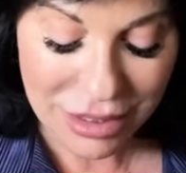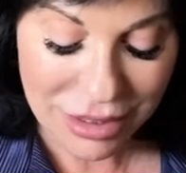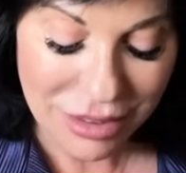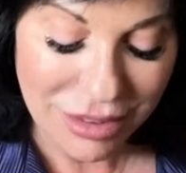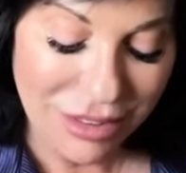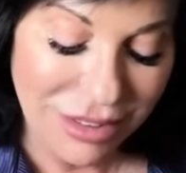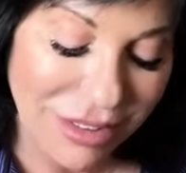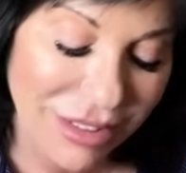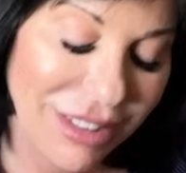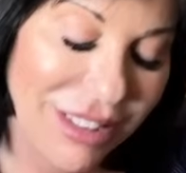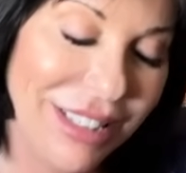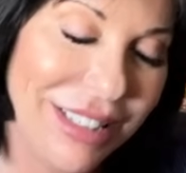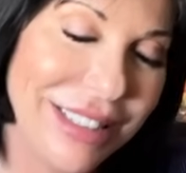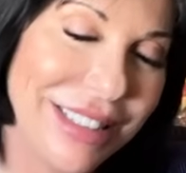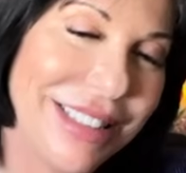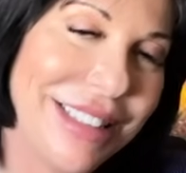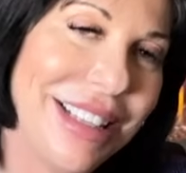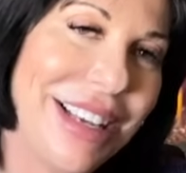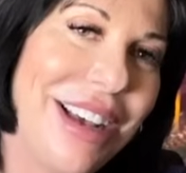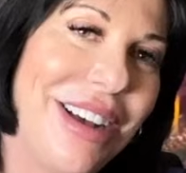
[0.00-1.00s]

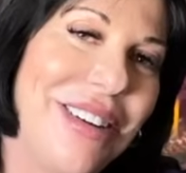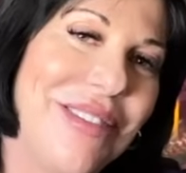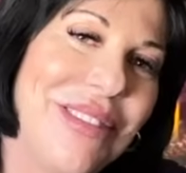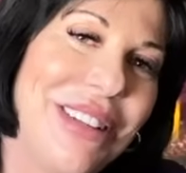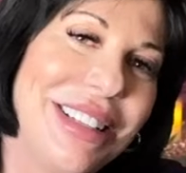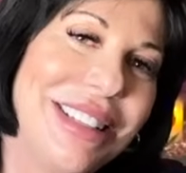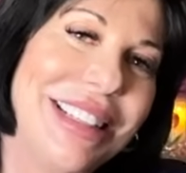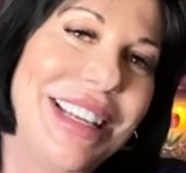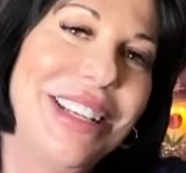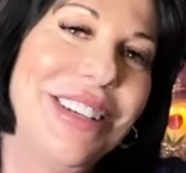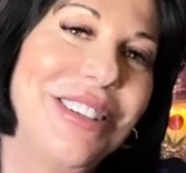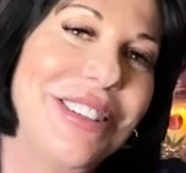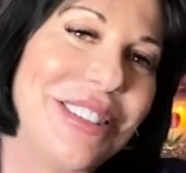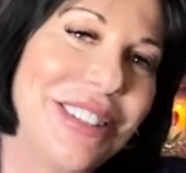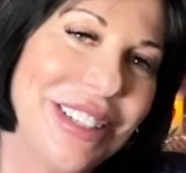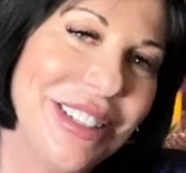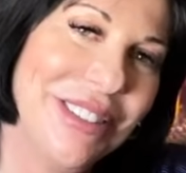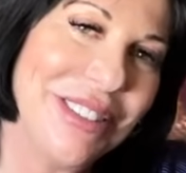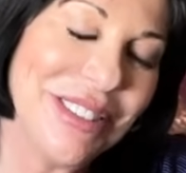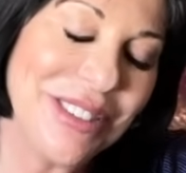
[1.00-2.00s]
I'm not saying you're
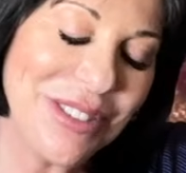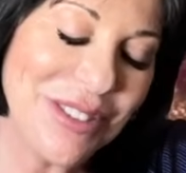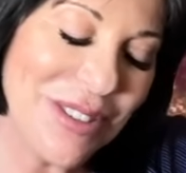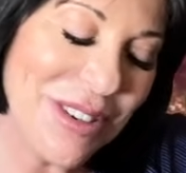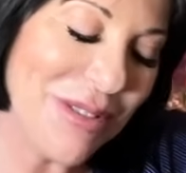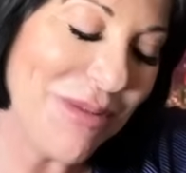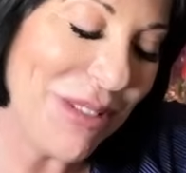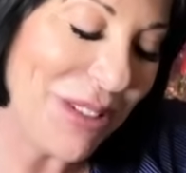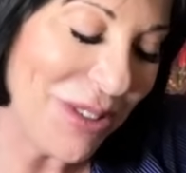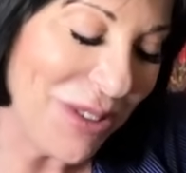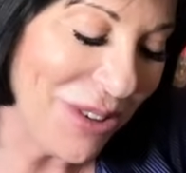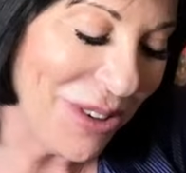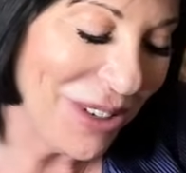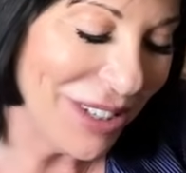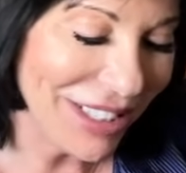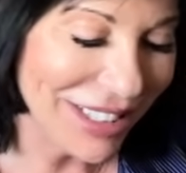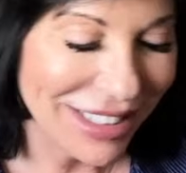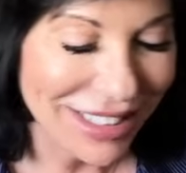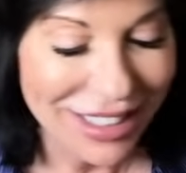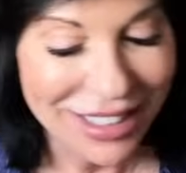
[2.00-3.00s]
dealing with a Taurus, but
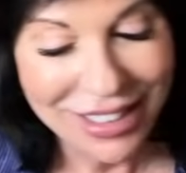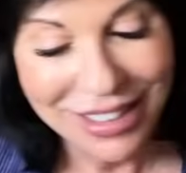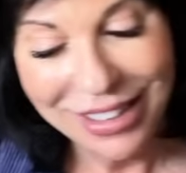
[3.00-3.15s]
Taurus